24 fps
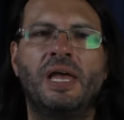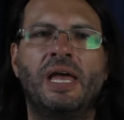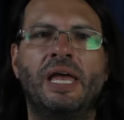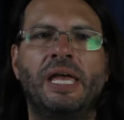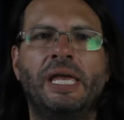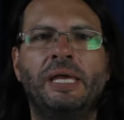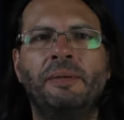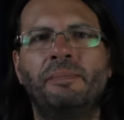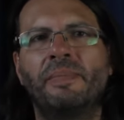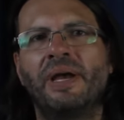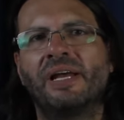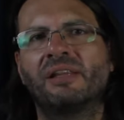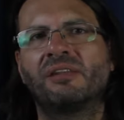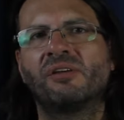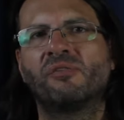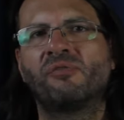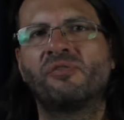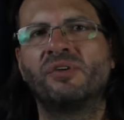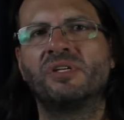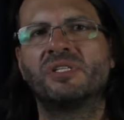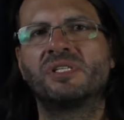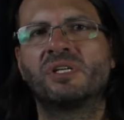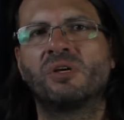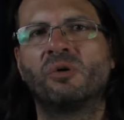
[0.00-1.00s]
A
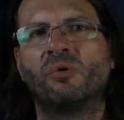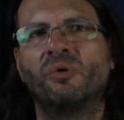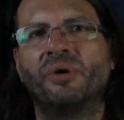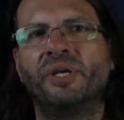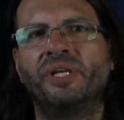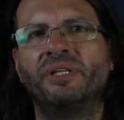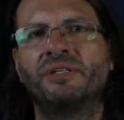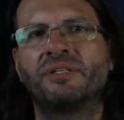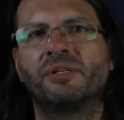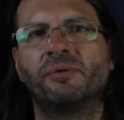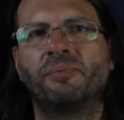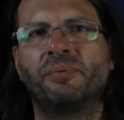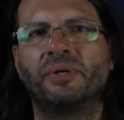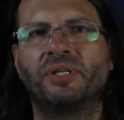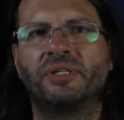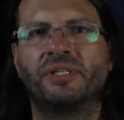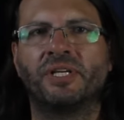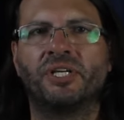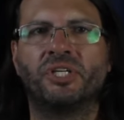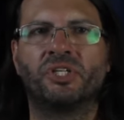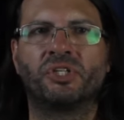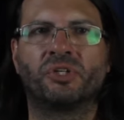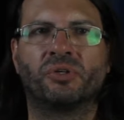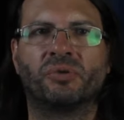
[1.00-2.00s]
metaphysical
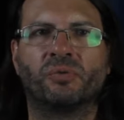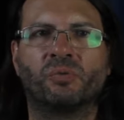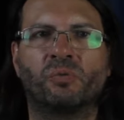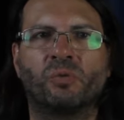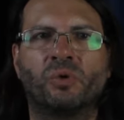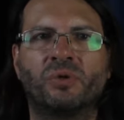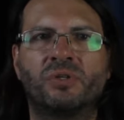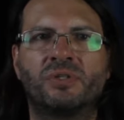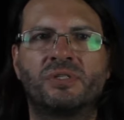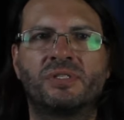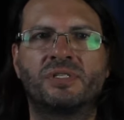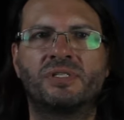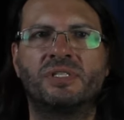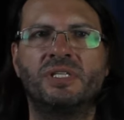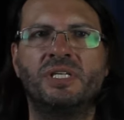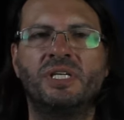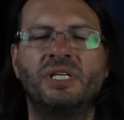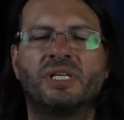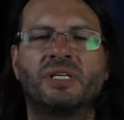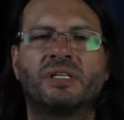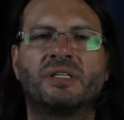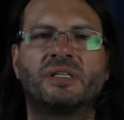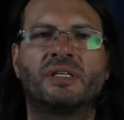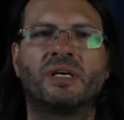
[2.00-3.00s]
interpretation would
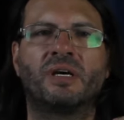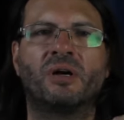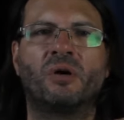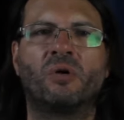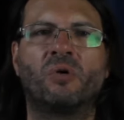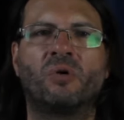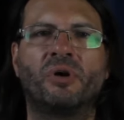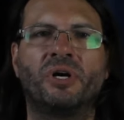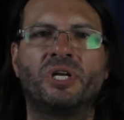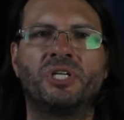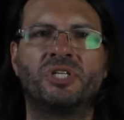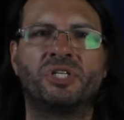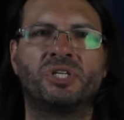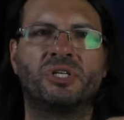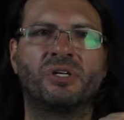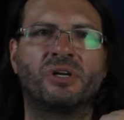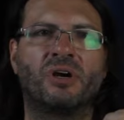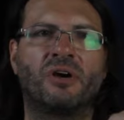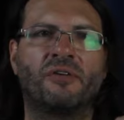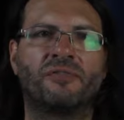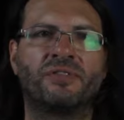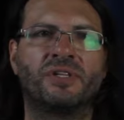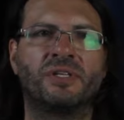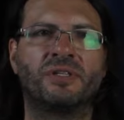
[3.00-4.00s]
seek the origin
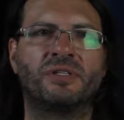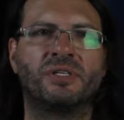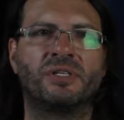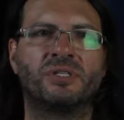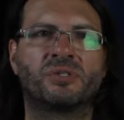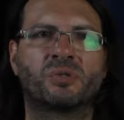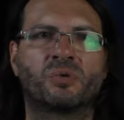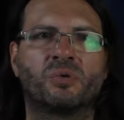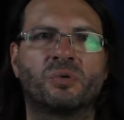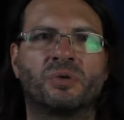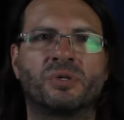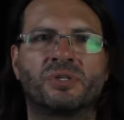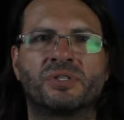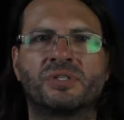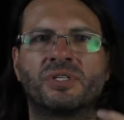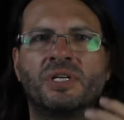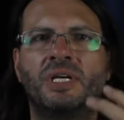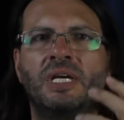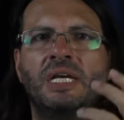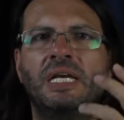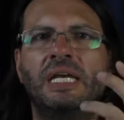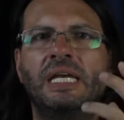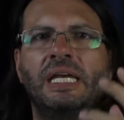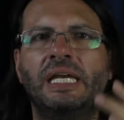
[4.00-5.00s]
of the discourse
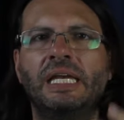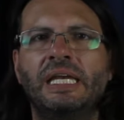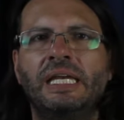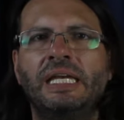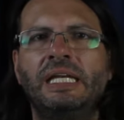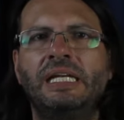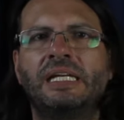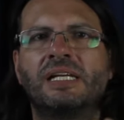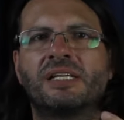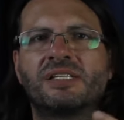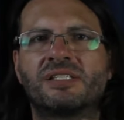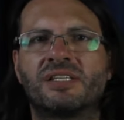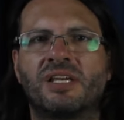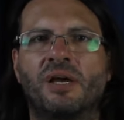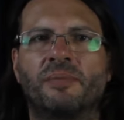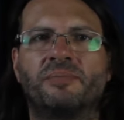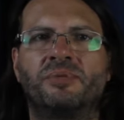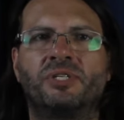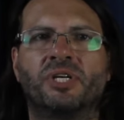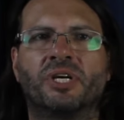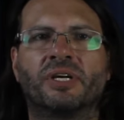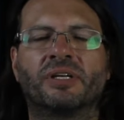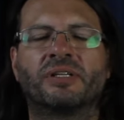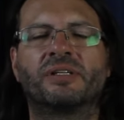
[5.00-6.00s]
in a
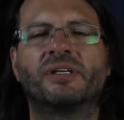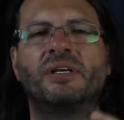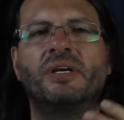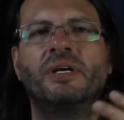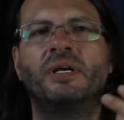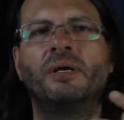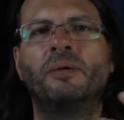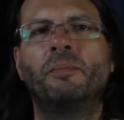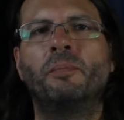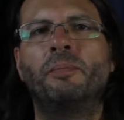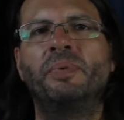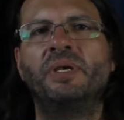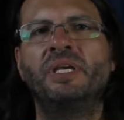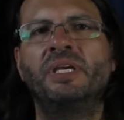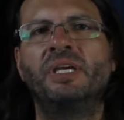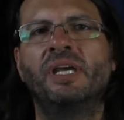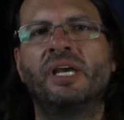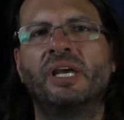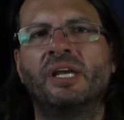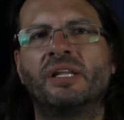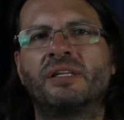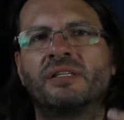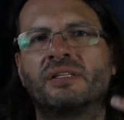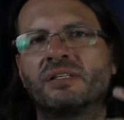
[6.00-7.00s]
subject, be
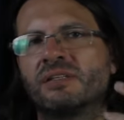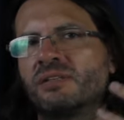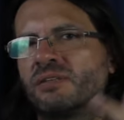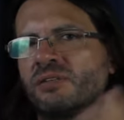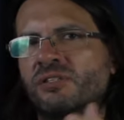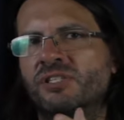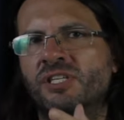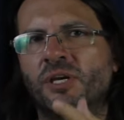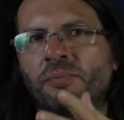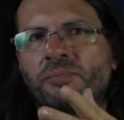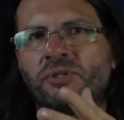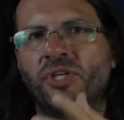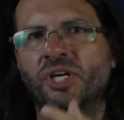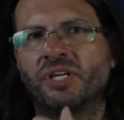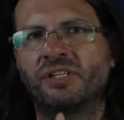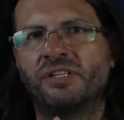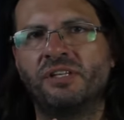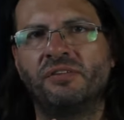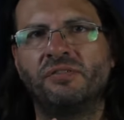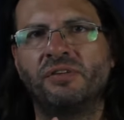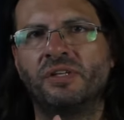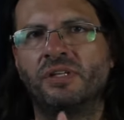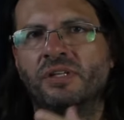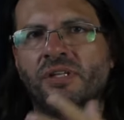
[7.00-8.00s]
it
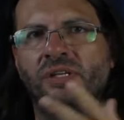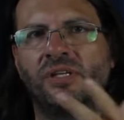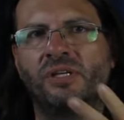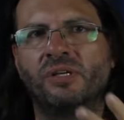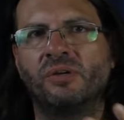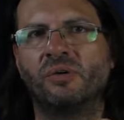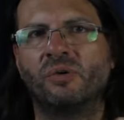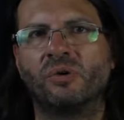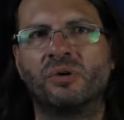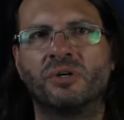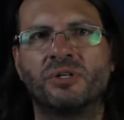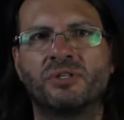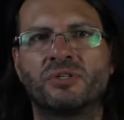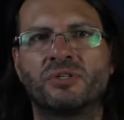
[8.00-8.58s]
subjectivity or